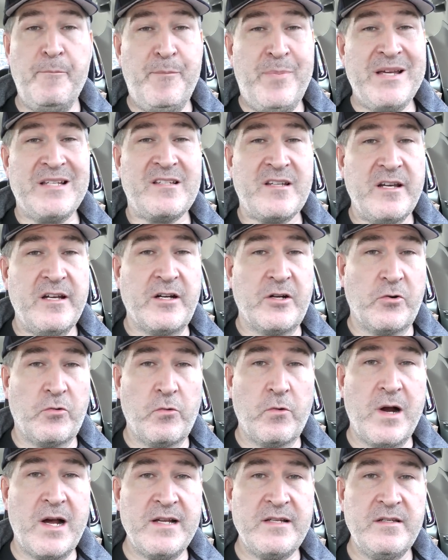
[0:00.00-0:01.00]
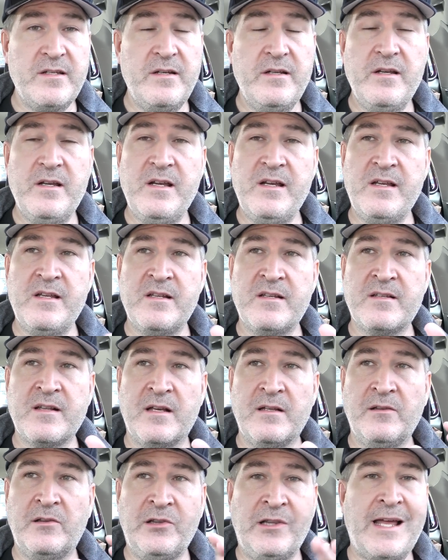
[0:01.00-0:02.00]
The biscuit crust
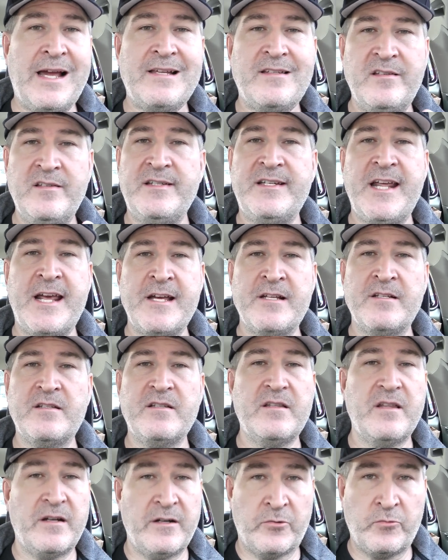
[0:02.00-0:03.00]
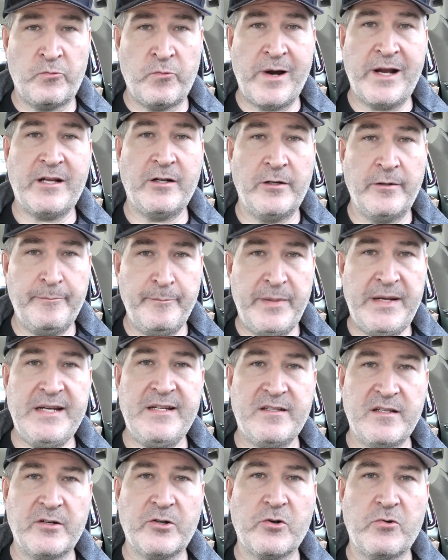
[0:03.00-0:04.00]
is less dense than a regular
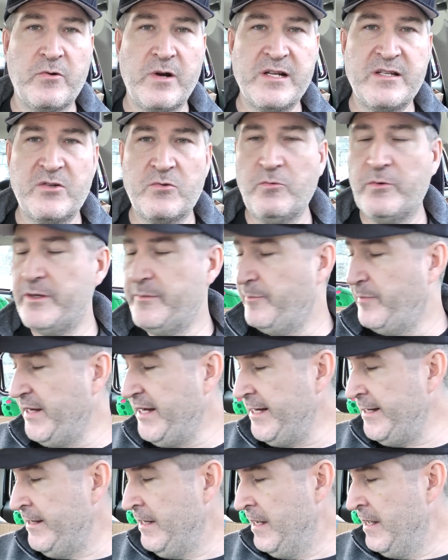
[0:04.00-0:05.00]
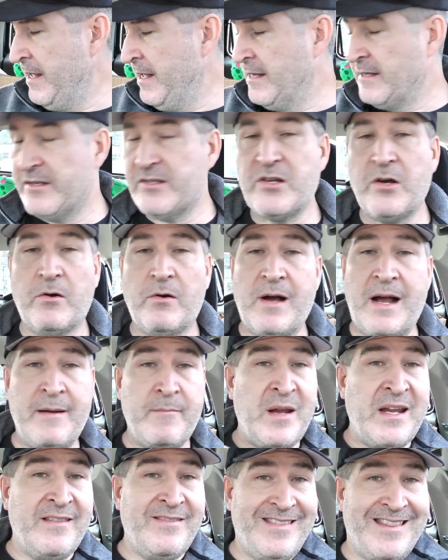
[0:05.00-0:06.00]
pizza crust would be. So,
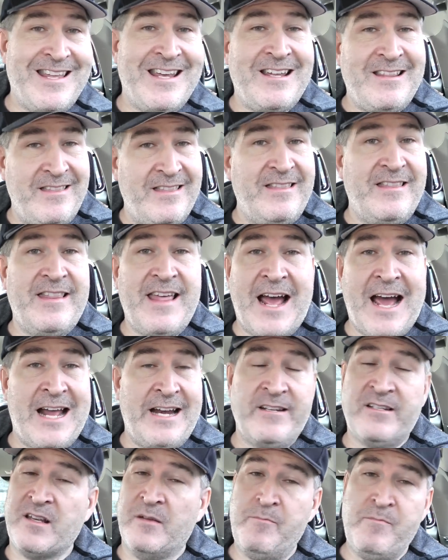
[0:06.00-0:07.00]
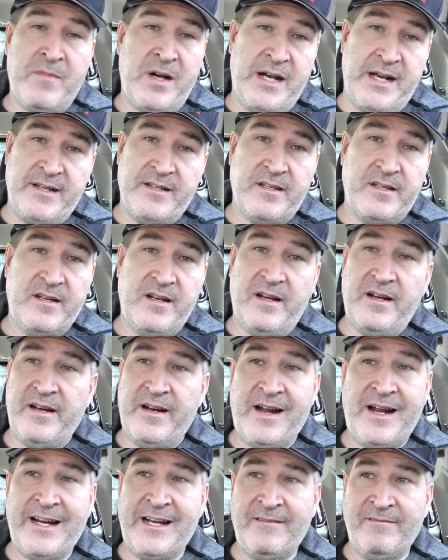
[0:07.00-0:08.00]
I mean, that that is a must.
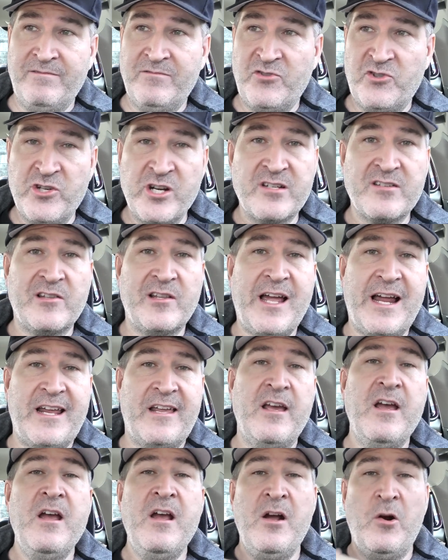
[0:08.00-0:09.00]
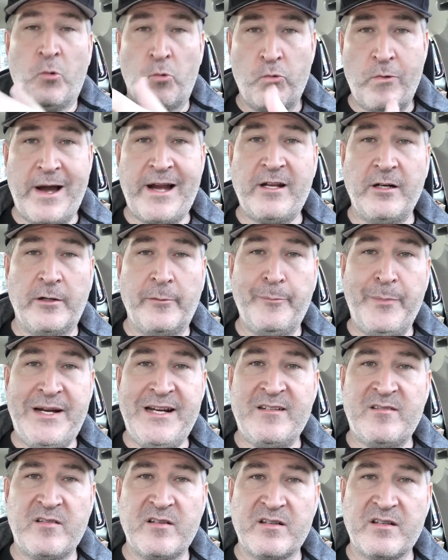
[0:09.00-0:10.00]
I, I Just like regular
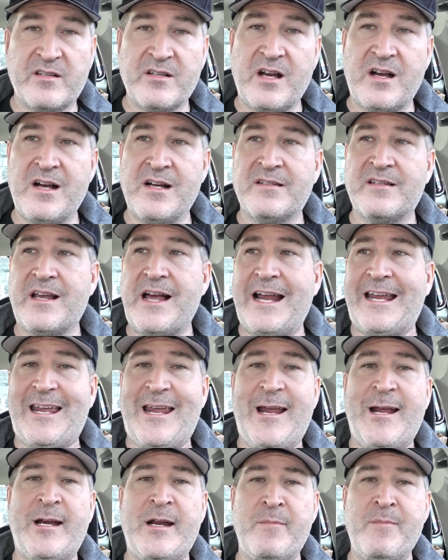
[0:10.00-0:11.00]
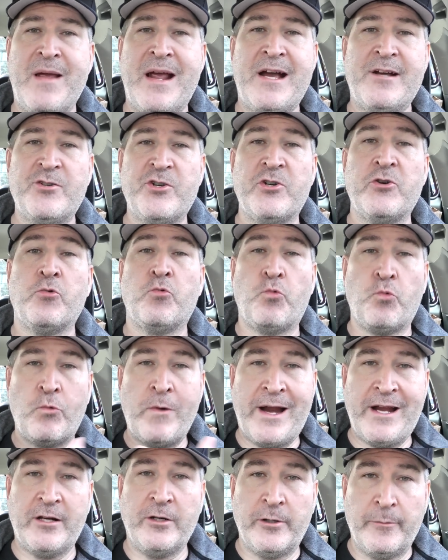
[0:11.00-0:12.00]
pizza sauce, I can't imagine a
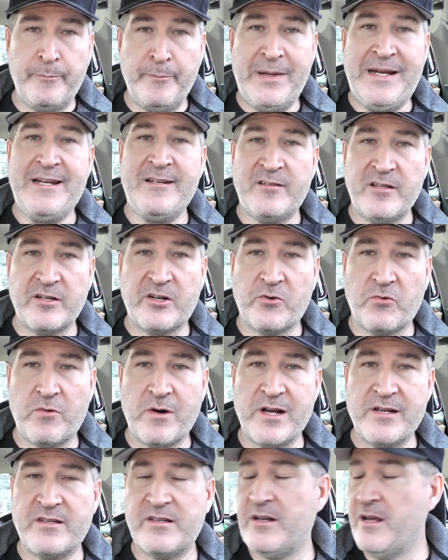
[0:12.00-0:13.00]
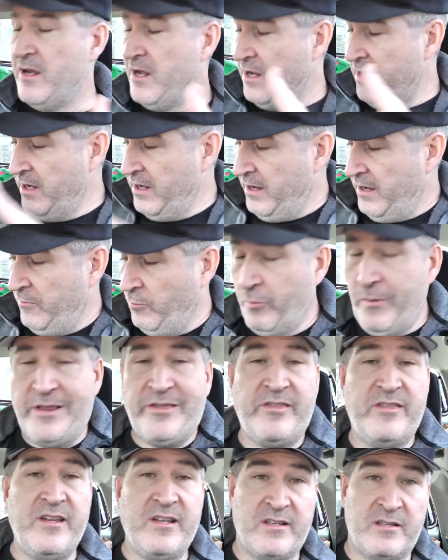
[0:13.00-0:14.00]
regular pizza crust
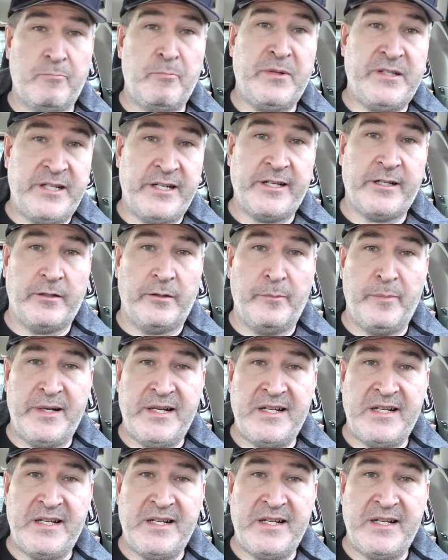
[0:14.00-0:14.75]
with this particular